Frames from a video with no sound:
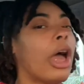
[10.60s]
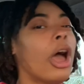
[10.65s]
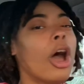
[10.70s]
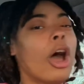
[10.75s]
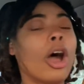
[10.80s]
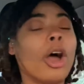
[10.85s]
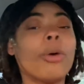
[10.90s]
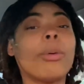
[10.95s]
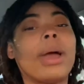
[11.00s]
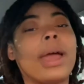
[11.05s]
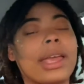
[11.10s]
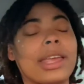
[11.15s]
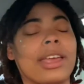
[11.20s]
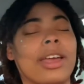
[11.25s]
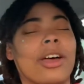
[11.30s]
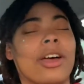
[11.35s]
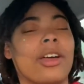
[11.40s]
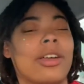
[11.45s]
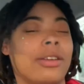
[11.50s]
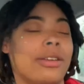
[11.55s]
All right,
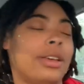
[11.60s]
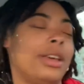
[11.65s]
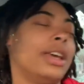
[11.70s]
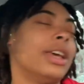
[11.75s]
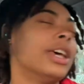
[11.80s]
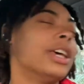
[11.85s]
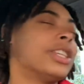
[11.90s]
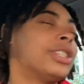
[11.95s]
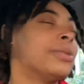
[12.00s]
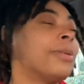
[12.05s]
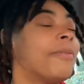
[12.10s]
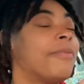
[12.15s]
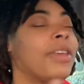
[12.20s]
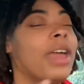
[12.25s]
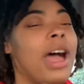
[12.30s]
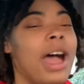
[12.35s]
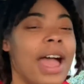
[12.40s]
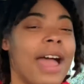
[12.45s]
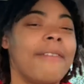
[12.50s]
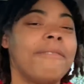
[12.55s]
y'all. So, if
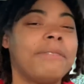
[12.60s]
y'all have